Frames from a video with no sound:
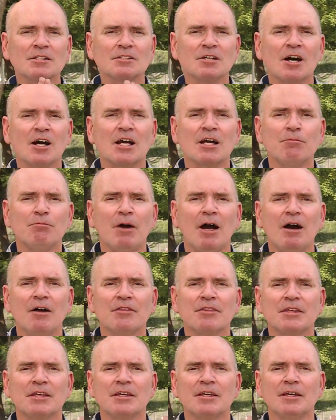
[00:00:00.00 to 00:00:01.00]
to talk
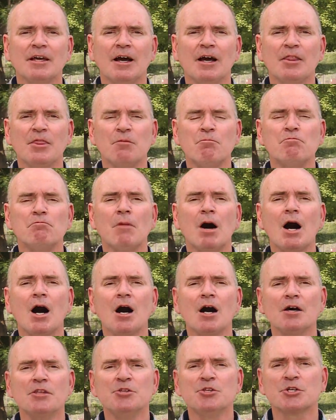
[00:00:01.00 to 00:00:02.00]
about the
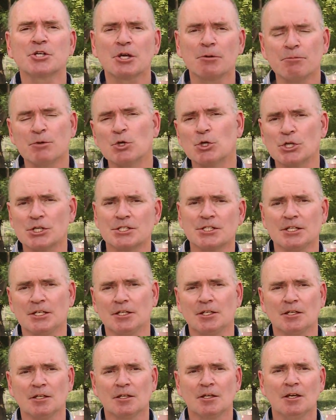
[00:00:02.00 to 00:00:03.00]
mod
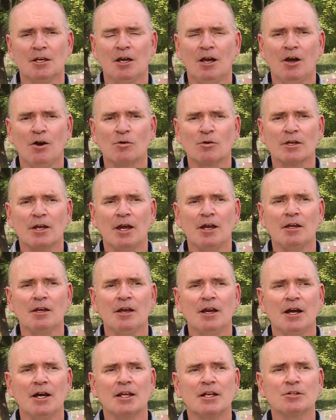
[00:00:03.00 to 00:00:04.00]
community. Okay,
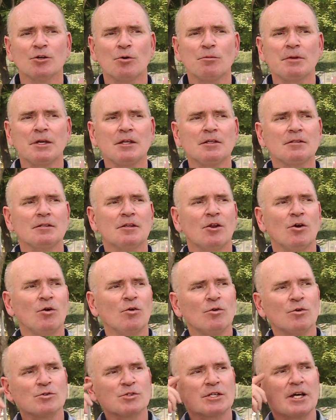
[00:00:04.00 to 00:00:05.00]
and I don't mean,
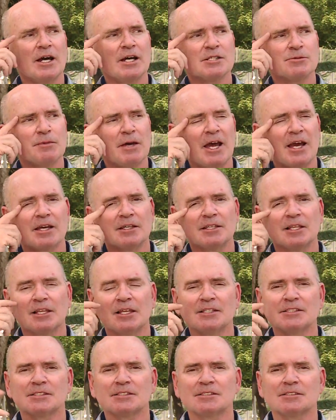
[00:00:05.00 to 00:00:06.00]
those guys back in the
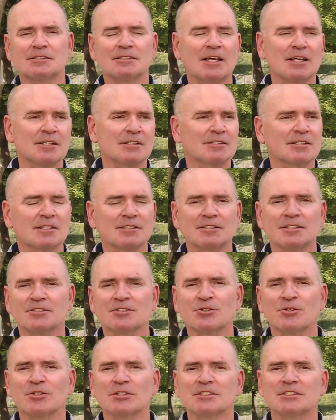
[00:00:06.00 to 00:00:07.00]
late 60s
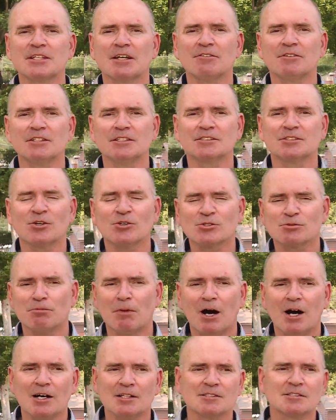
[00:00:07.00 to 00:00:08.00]
and early 70s, those
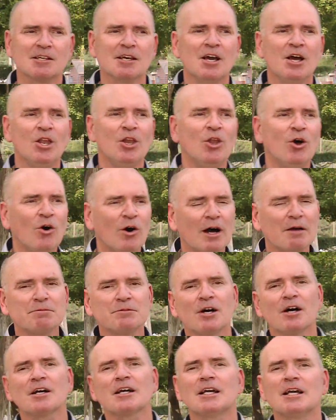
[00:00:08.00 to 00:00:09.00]
mods. No, I'm
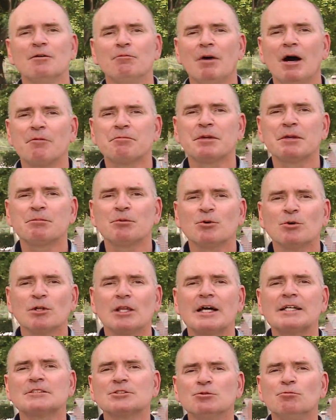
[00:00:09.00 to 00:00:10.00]
talking about people who
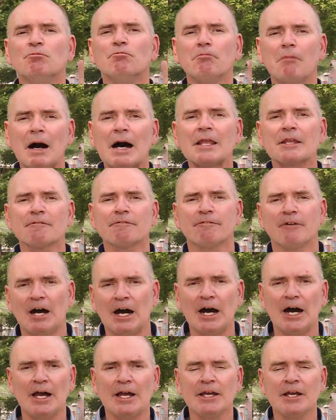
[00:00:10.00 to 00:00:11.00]
like to
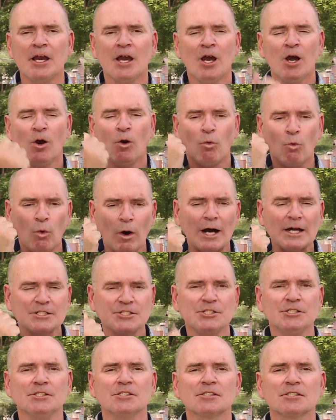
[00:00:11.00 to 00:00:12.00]
modify
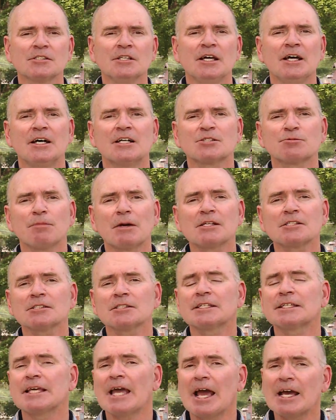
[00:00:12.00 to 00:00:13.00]
watches,
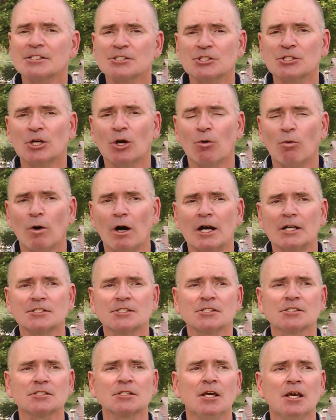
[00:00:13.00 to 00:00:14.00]
especially Casio
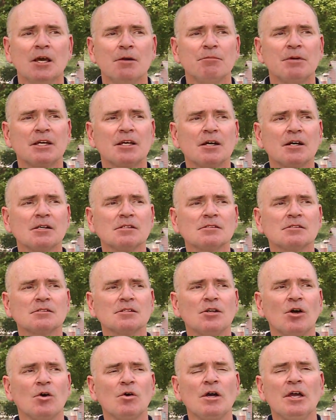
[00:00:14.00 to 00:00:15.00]
watches, because,
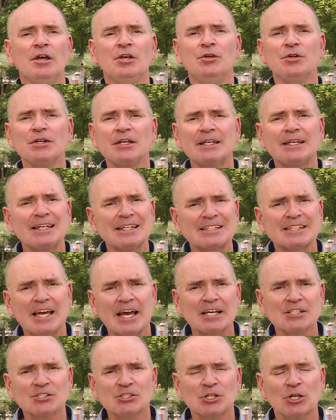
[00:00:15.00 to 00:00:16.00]
you can get
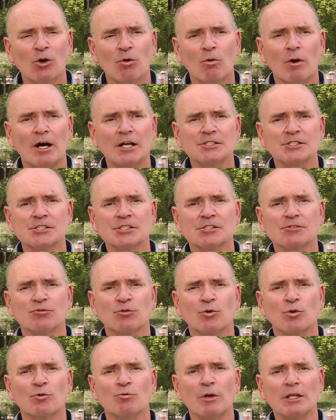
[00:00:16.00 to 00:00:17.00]
Casio watches
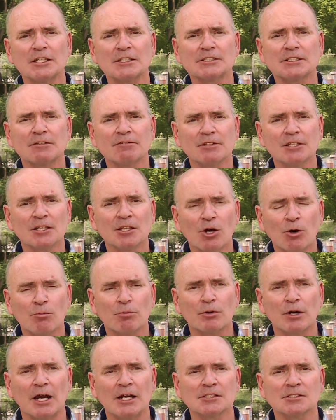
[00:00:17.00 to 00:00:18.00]
for relatively low
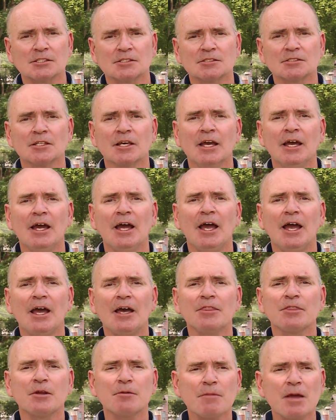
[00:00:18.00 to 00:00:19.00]
prices,
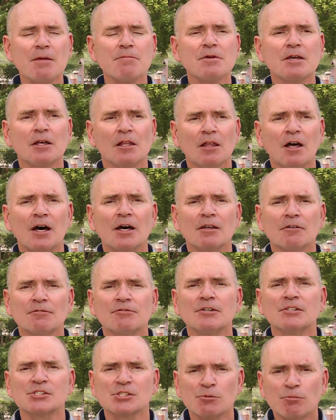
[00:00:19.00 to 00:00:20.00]
and there may be a lot
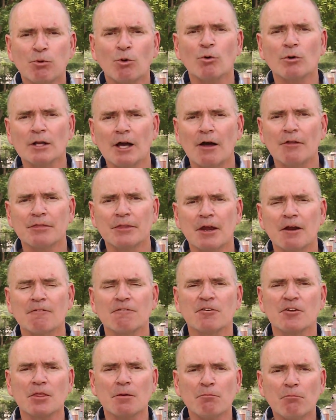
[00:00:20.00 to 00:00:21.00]
of support out there
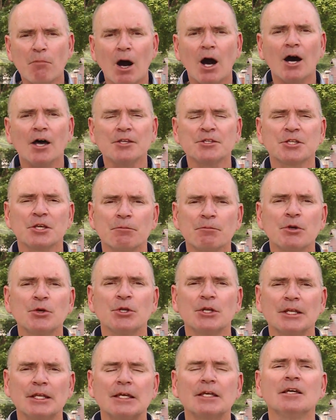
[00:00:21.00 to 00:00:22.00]
for the mod
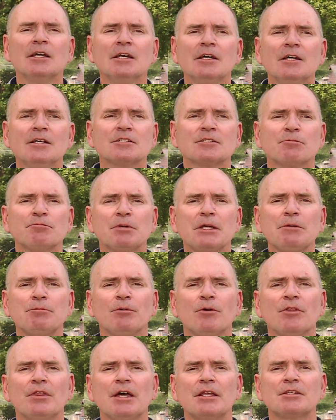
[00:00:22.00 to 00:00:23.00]
community, some
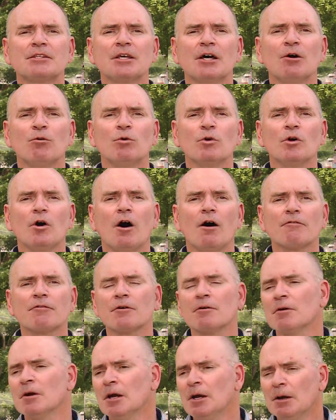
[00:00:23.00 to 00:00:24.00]
people that would offer